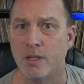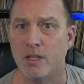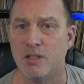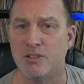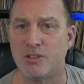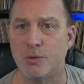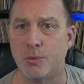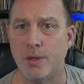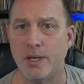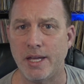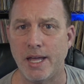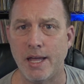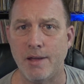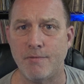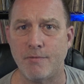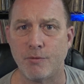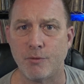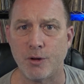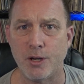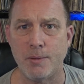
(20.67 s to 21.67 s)
is doing a
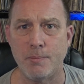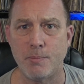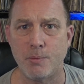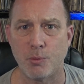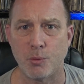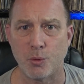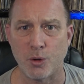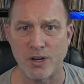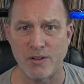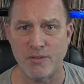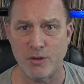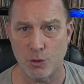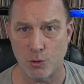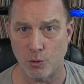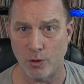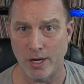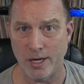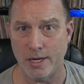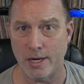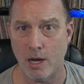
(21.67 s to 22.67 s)
free preview
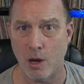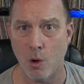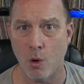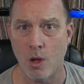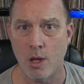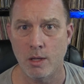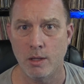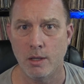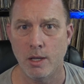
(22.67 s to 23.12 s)
right now.